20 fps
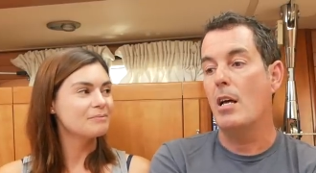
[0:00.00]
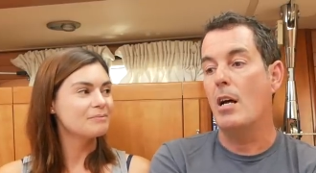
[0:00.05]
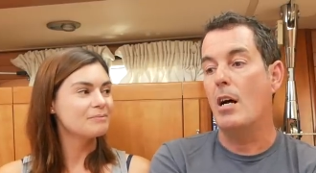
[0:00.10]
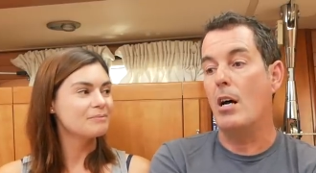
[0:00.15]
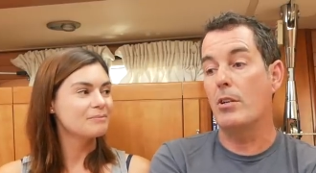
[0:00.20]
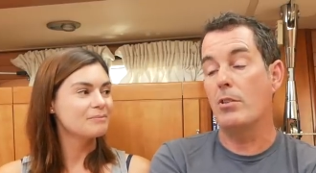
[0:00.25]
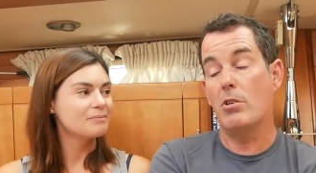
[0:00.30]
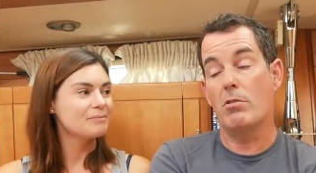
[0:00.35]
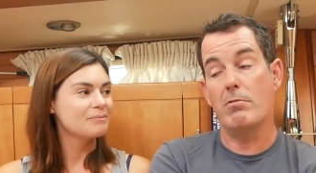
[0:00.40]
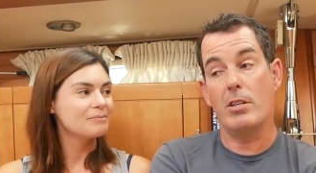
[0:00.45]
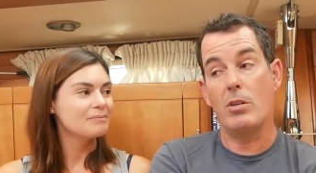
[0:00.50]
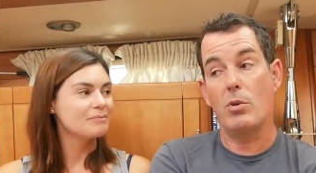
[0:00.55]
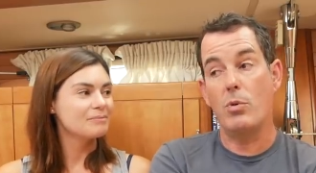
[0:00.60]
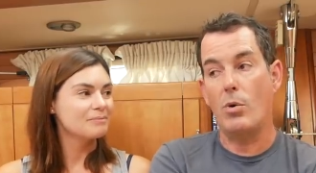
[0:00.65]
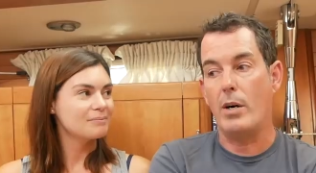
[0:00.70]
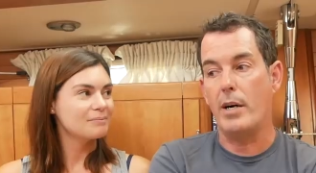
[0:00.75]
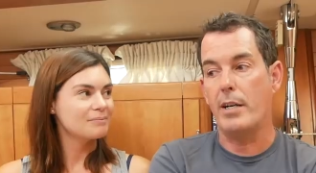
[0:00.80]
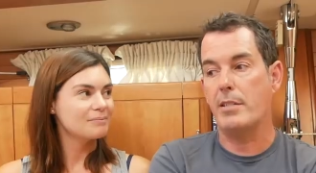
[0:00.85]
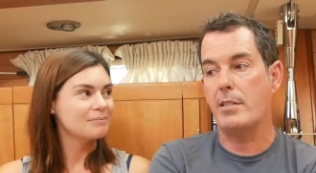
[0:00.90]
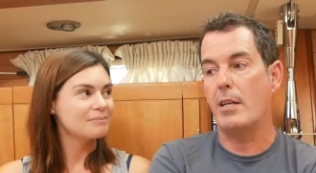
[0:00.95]
Speaker 1: are not
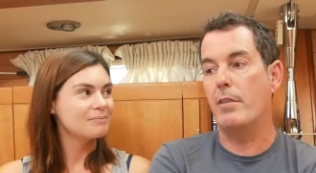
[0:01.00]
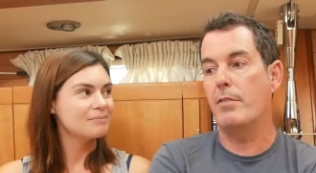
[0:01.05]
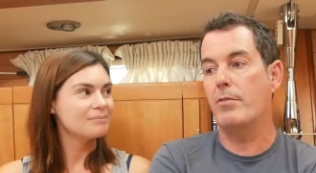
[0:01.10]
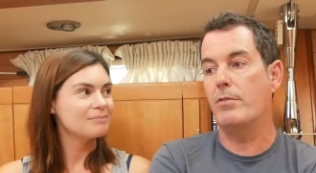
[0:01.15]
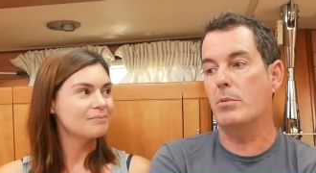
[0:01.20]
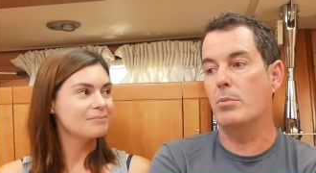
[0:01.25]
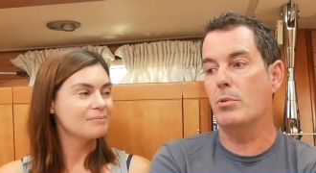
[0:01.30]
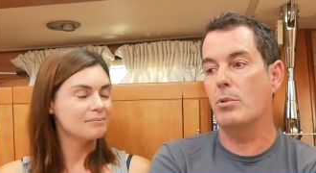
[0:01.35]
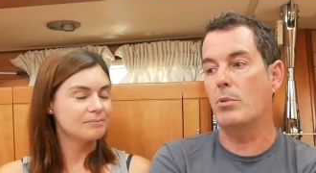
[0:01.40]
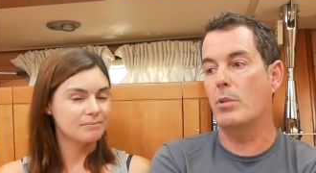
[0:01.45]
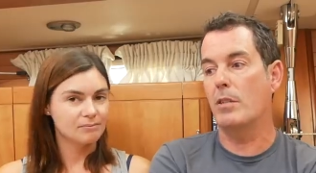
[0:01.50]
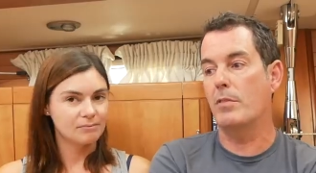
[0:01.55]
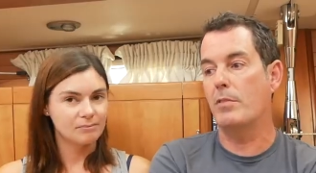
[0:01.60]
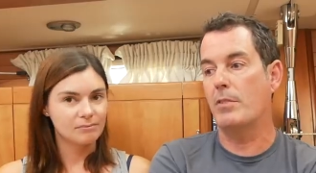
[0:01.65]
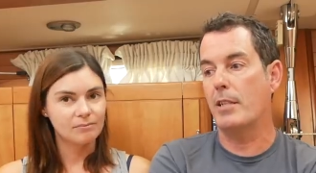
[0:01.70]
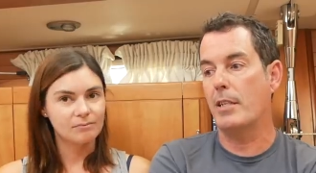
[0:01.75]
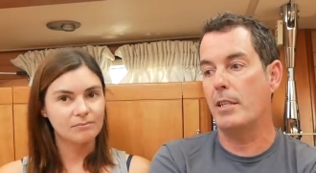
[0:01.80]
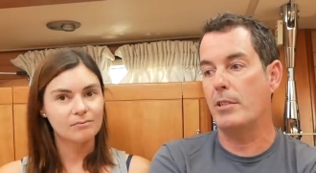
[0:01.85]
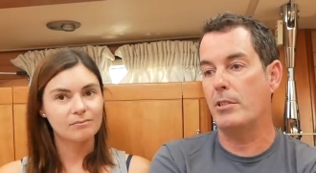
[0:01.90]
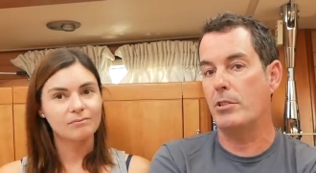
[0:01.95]
required to have formal
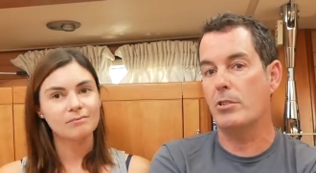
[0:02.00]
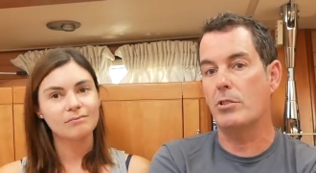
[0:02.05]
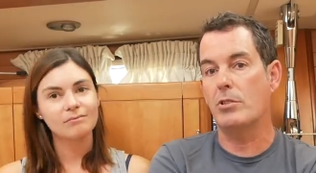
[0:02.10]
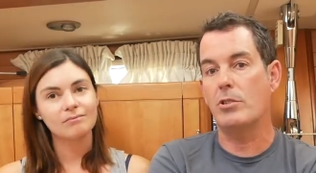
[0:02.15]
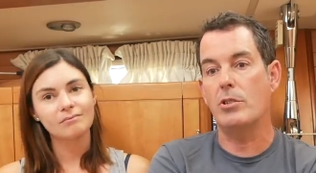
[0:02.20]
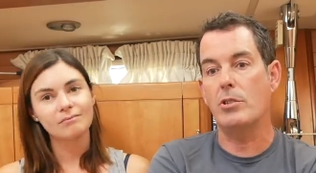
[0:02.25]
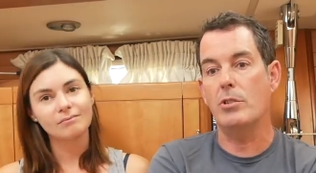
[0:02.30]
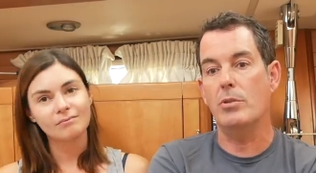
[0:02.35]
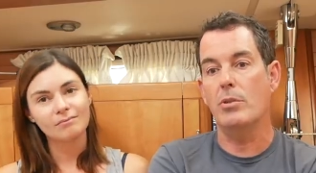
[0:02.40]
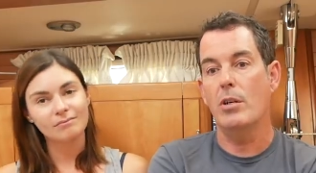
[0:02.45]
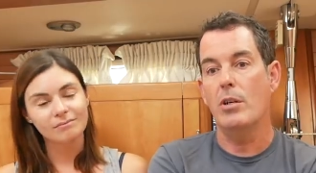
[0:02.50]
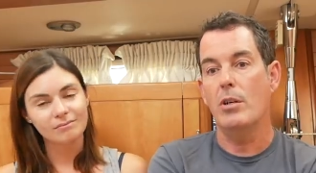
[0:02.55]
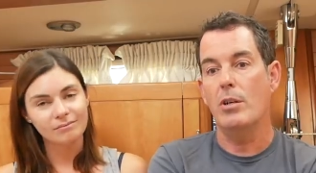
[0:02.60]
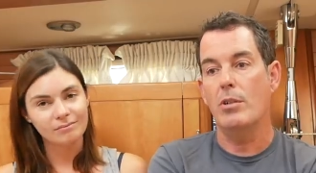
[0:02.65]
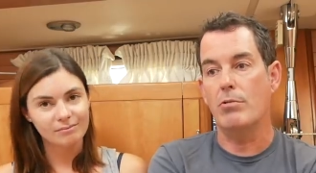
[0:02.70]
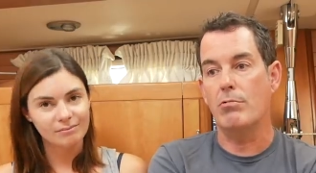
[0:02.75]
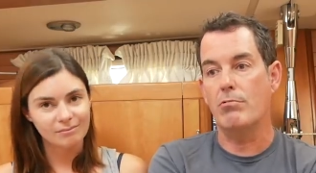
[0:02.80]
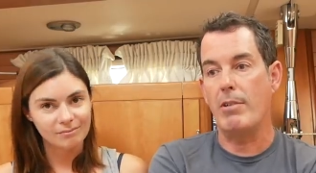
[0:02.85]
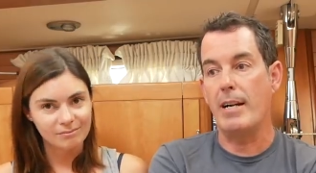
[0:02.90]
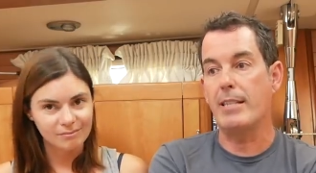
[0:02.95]
qualifications to
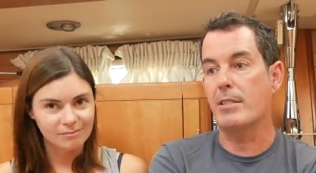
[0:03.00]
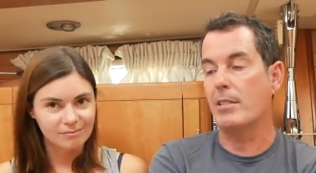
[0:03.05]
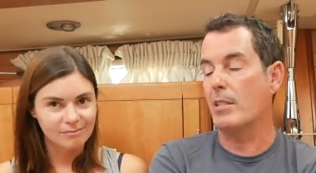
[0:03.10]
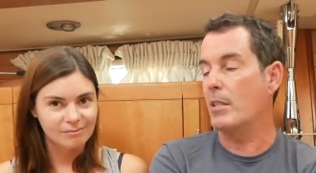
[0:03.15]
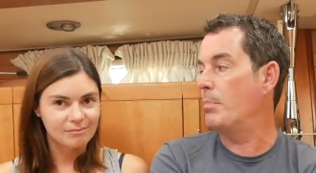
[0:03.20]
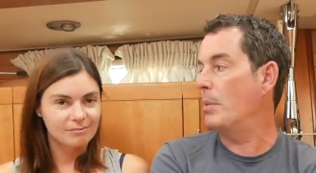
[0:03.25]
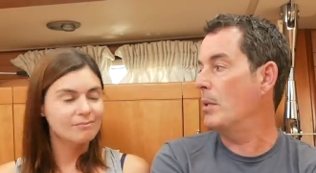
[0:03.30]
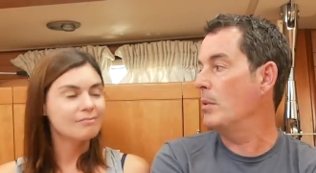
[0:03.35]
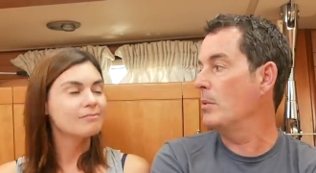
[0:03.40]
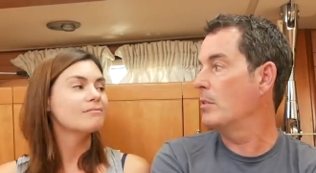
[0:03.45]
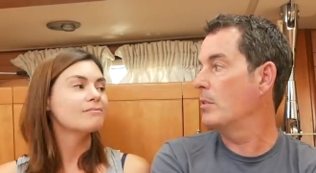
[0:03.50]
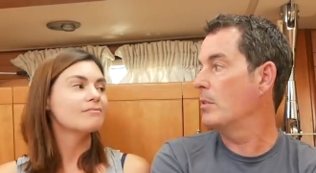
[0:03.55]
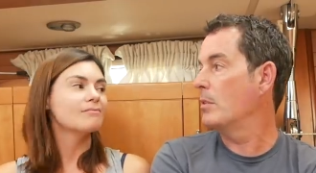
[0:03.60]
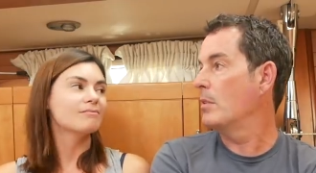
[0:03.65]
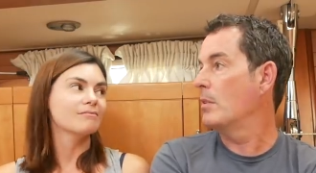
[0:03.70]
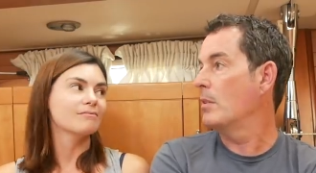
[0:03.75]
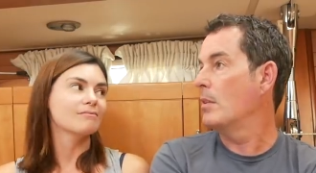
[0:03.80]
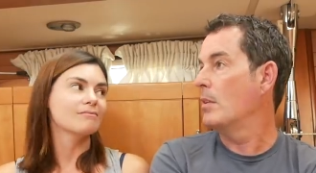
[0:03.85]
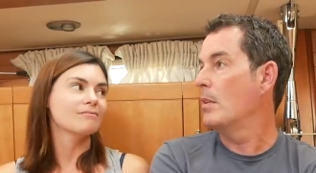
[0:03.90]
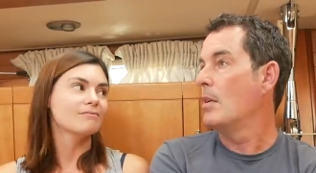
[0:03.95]
rent a boat,
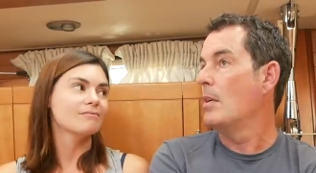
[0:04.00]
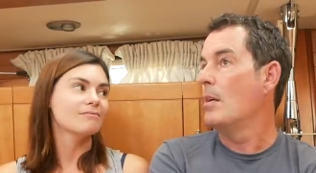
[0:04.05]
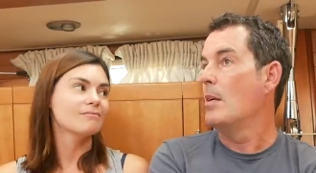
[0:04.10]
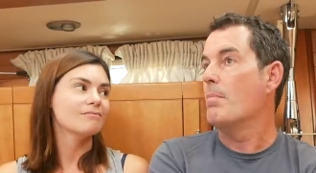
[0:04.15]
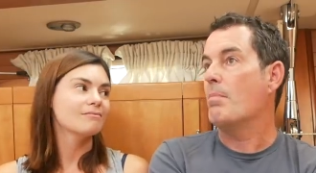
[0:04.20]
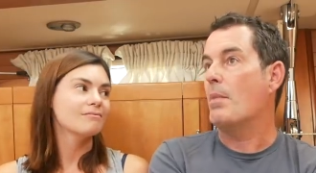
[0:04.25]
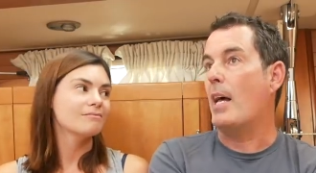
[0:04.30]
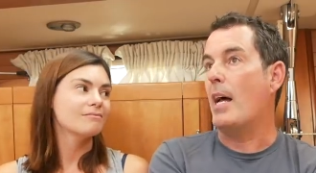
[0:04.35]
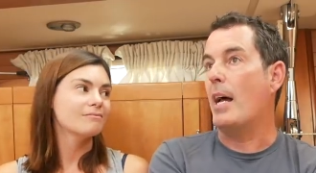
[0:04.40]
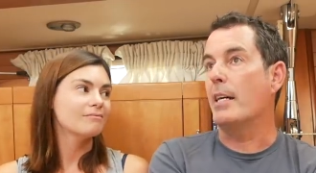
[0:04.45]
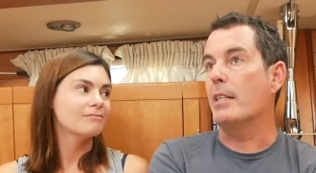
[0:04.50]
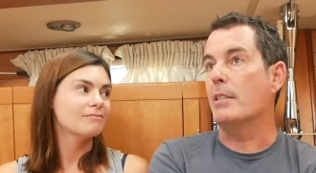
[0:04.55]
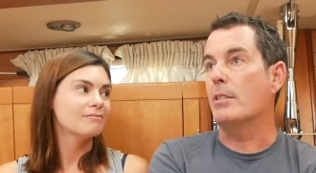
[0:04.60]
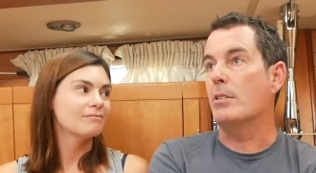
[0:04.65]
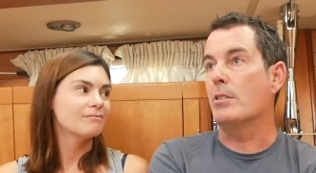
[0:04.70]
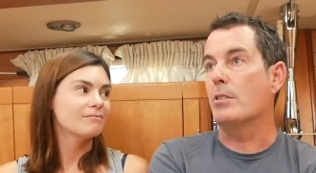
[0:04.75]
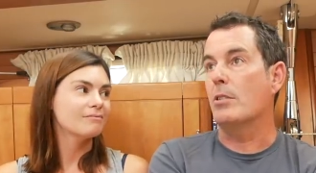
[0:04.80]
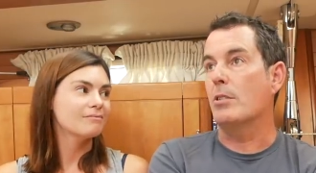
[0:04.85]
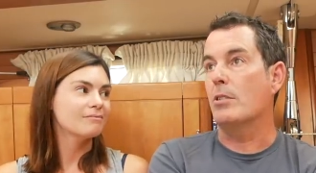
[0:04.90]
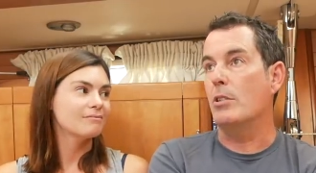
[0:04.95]
mm-hmm.
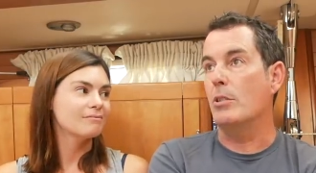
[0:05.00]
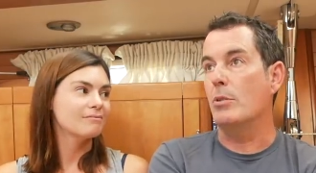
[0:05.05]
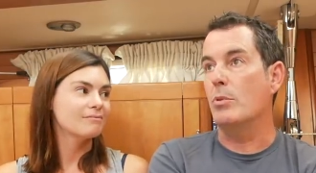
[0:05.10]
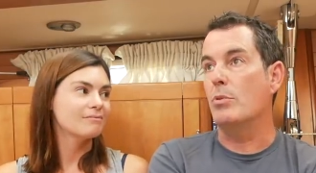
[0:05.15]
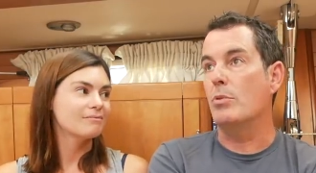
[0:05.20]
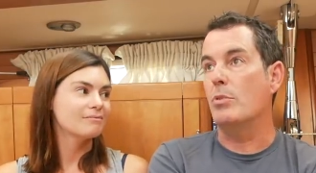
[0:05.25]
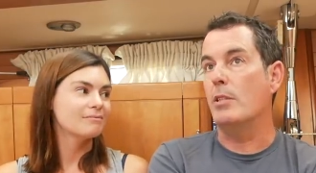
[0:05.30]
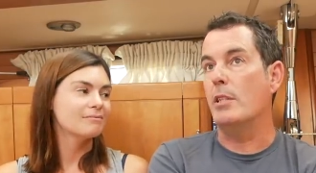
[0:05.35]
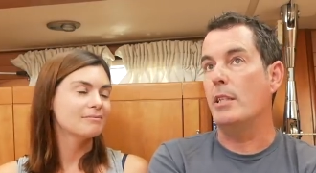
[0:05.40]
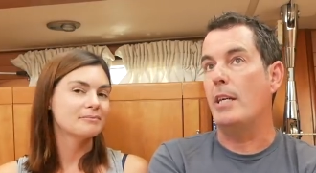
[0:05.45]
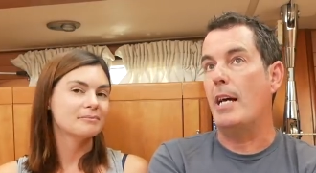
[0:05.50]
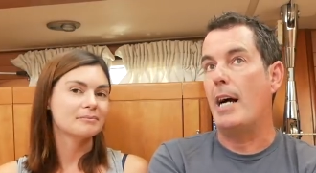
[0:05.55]
and use the